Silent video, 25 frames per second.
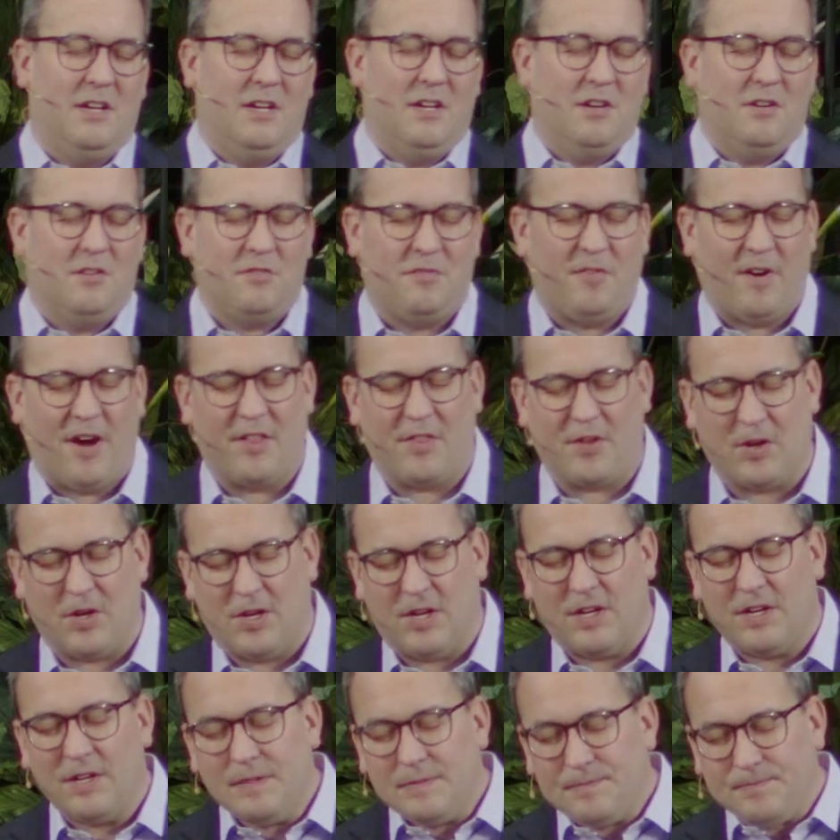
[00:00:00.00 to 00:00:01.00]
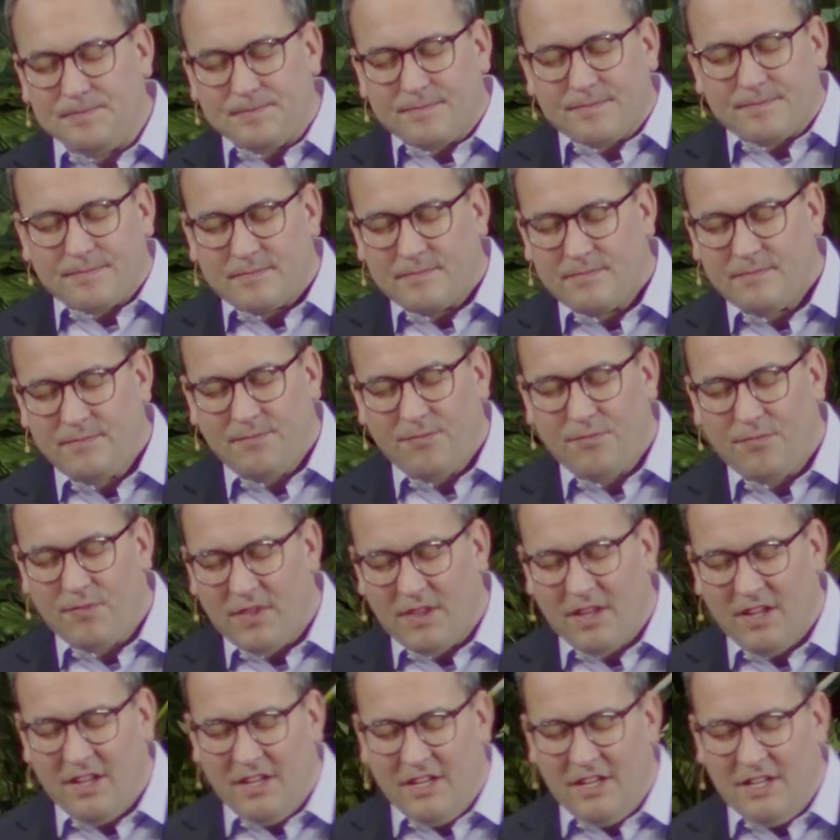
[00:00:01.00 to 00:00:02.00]
Father,
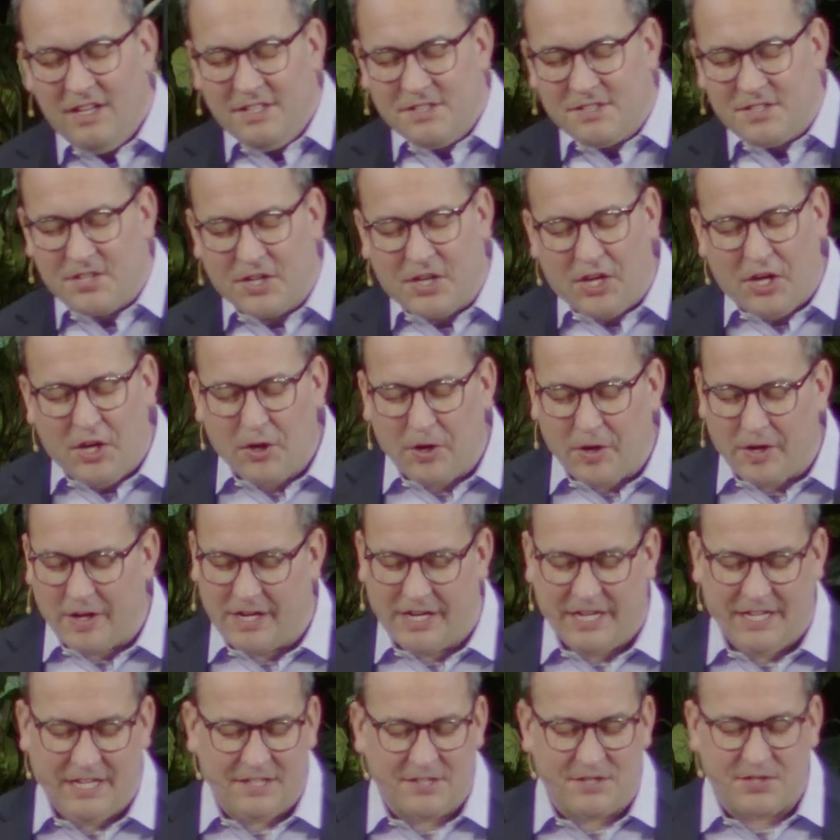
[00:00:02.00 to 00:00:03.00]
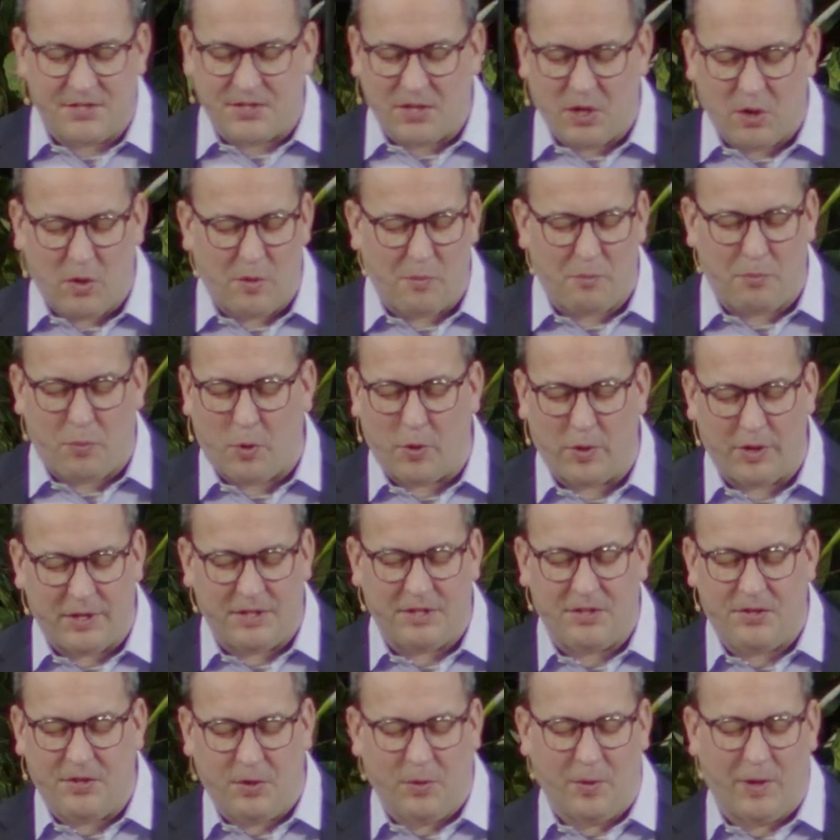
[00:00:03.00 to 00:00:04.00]
security is so
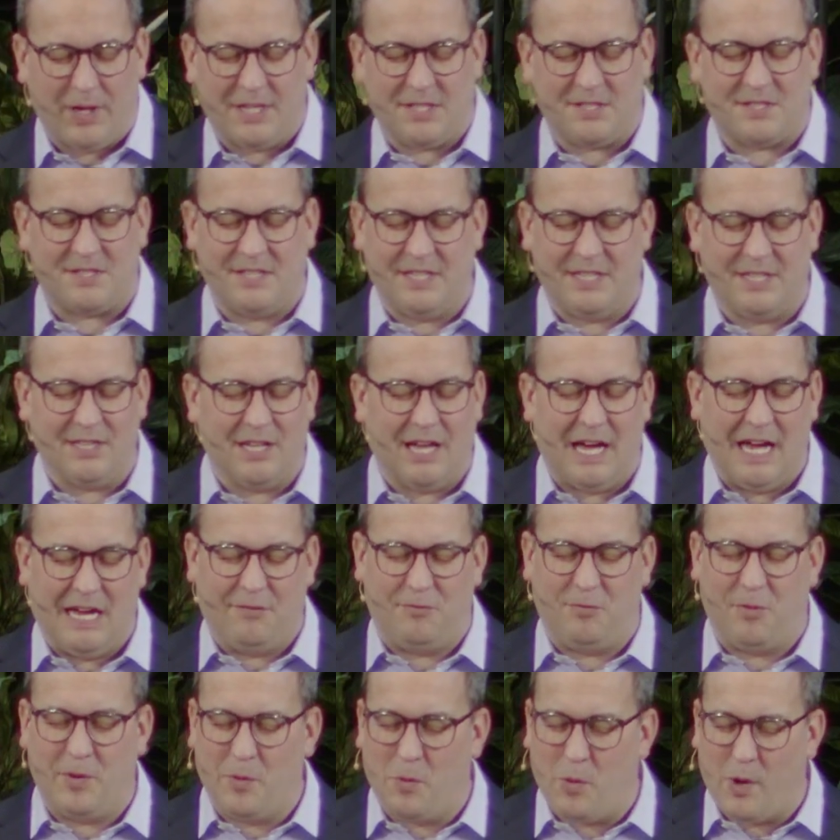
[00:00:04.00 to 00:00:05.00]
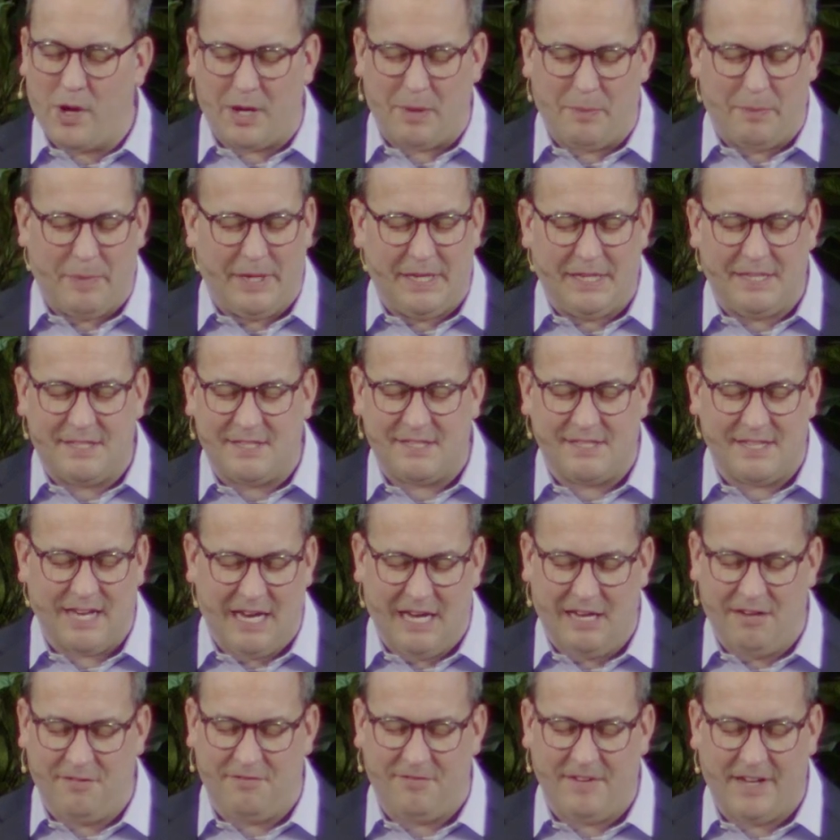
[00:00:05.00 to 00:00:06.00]
important to us in life. We want to be
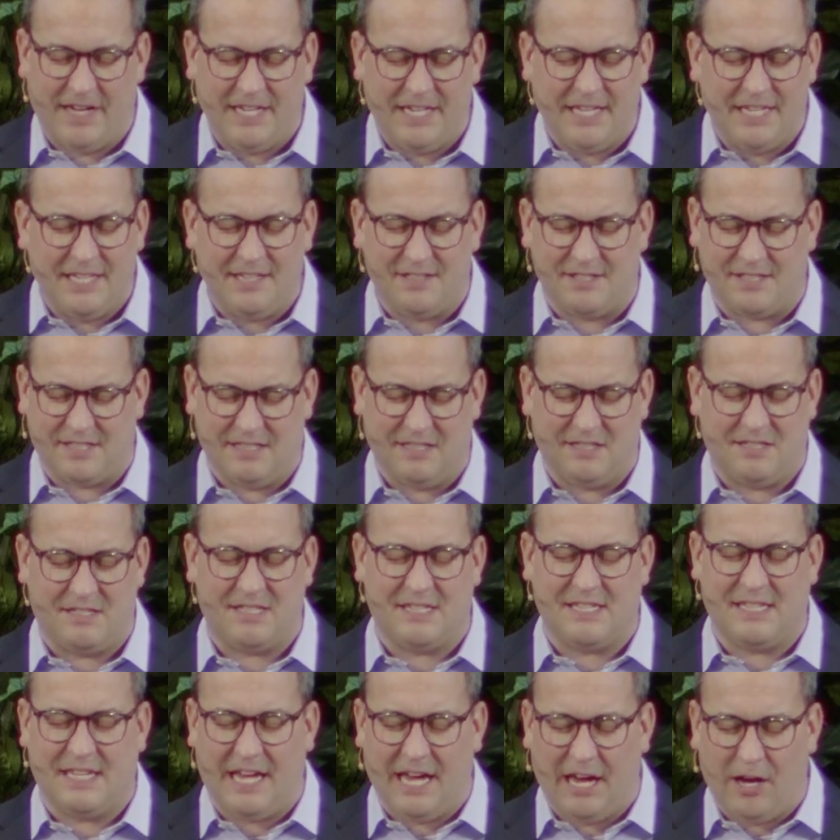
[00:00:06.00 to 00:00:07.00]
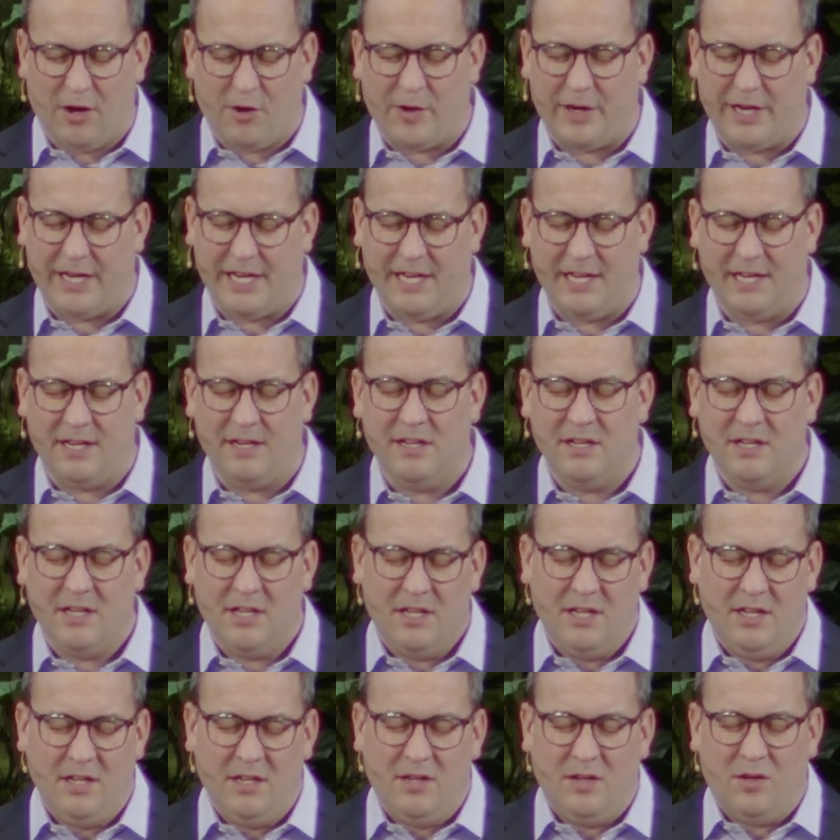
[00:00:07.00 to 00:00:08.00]
safe, and it is a scary
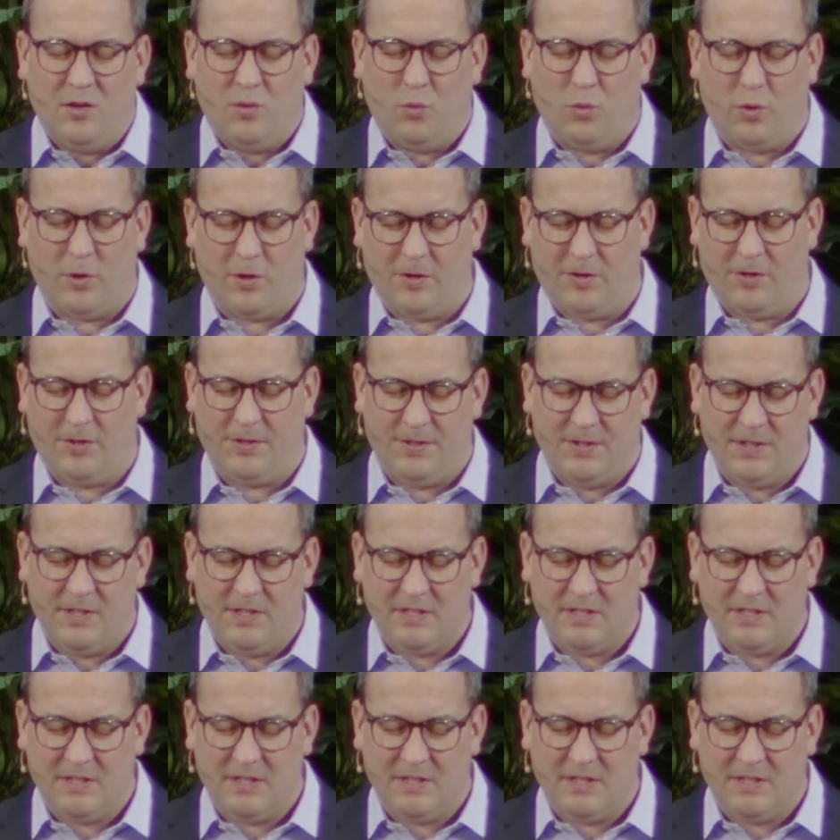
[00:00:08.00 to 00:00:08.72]
world.